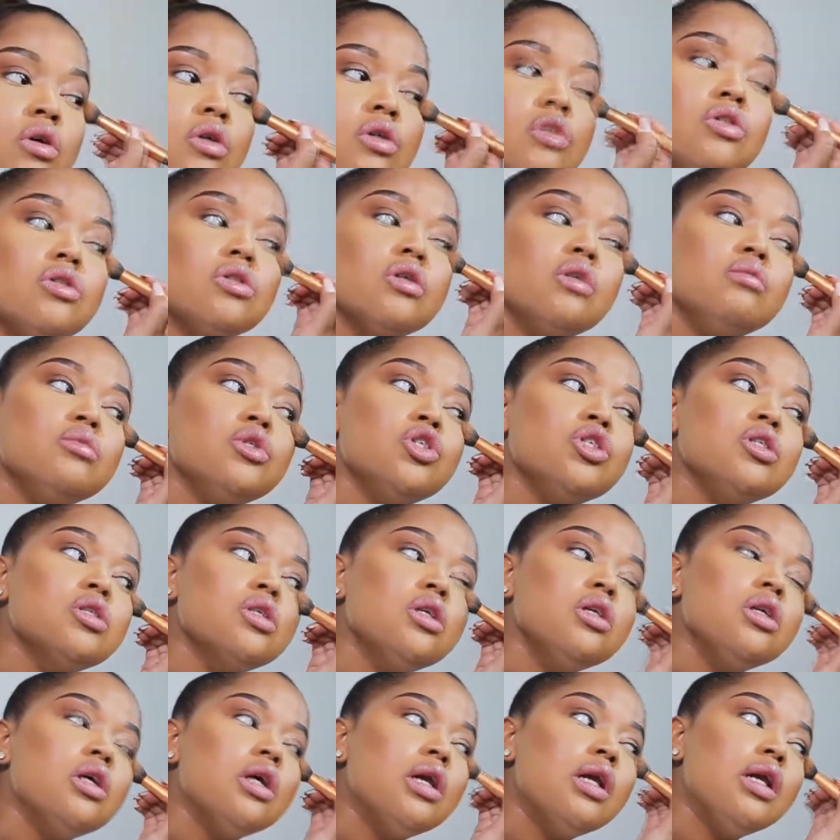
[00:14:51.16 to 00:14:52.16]
So I'm just
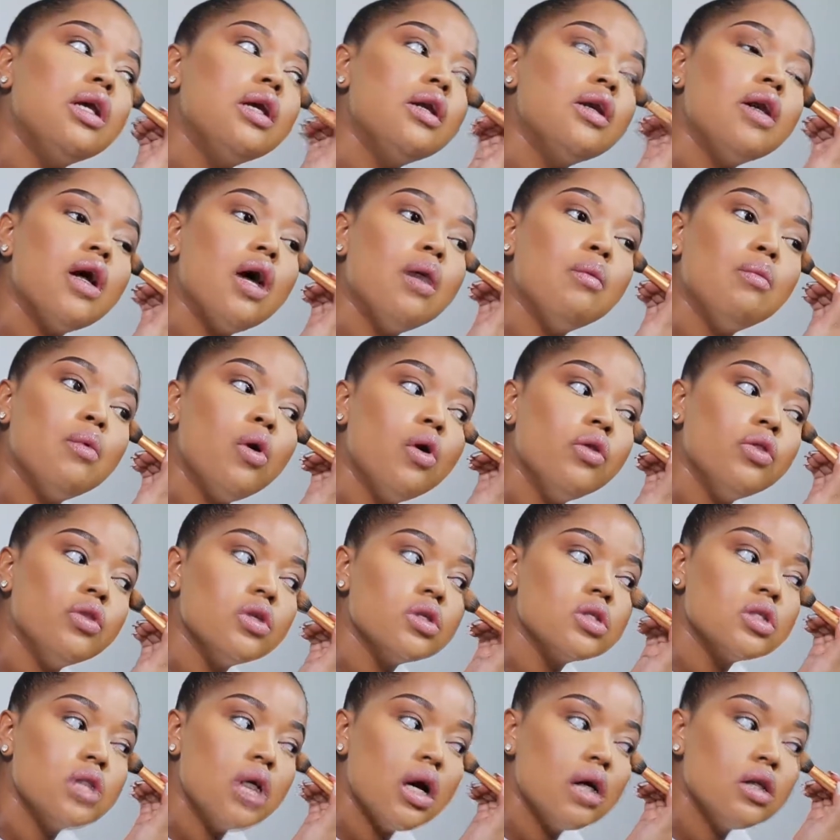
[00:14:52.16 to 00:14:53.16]
gonna clean it up on the
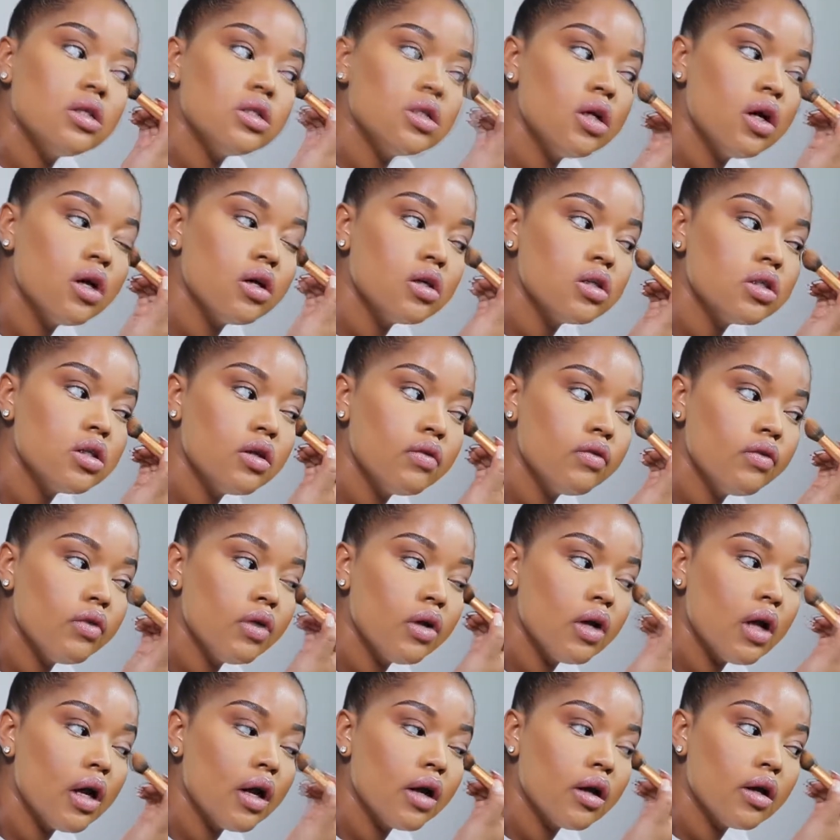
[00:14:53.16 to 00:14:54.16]
sides here because I feel
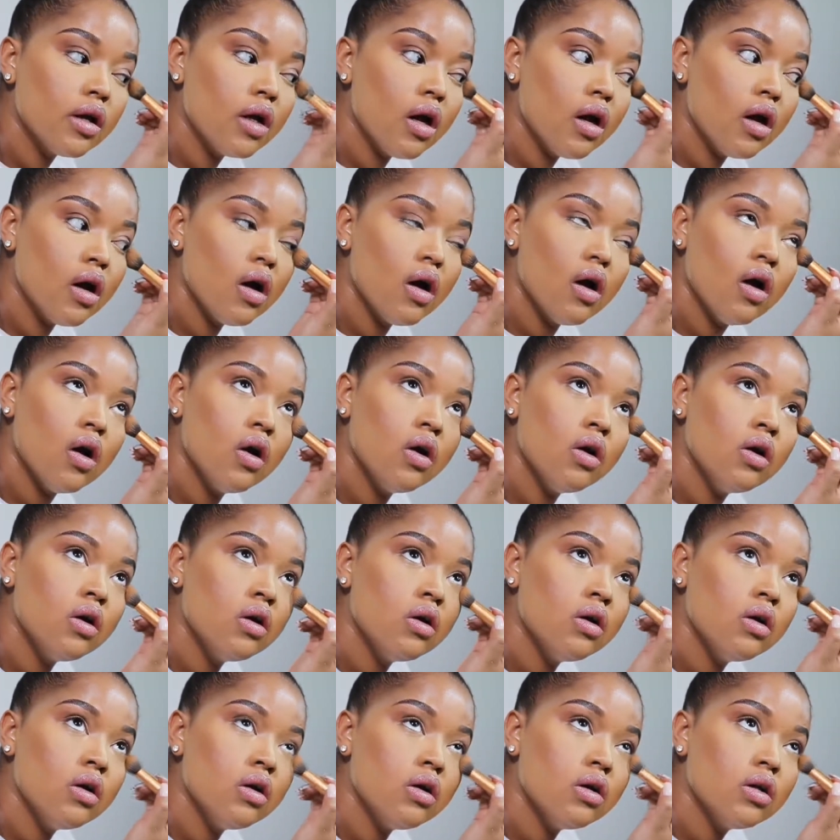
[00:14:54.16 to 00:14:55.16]
like
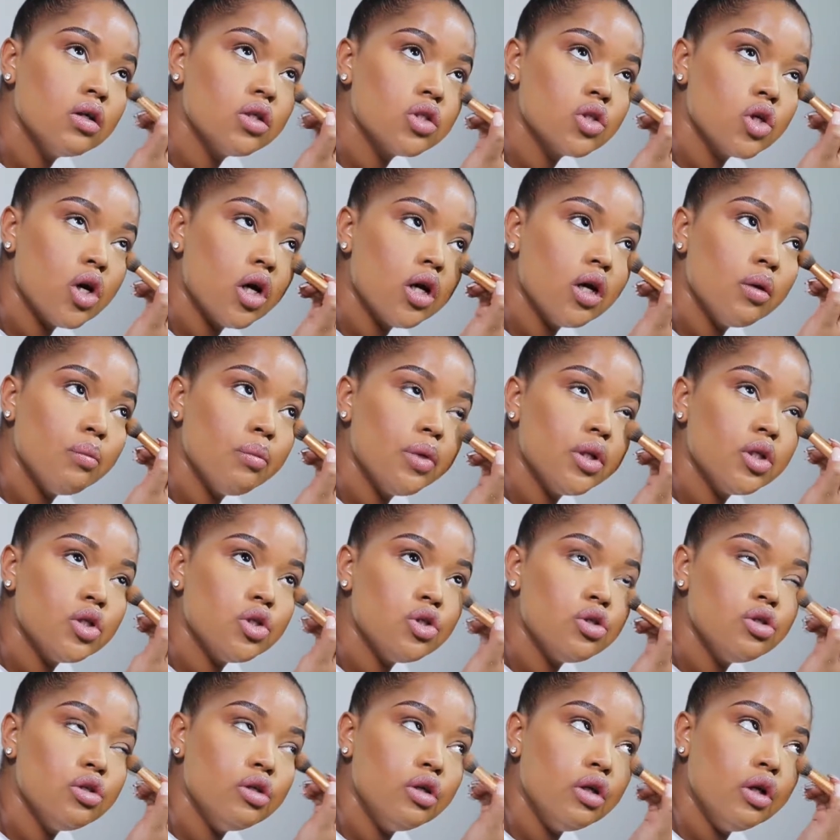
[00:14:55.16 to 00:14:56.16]
That's gone a bit
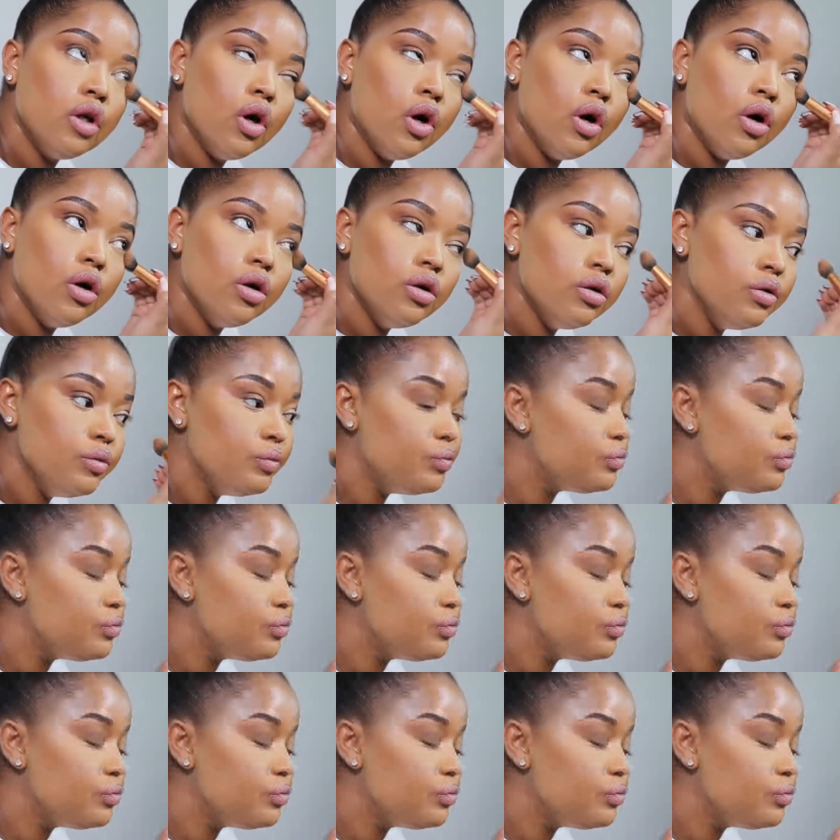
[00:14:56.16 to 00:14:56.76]
too low.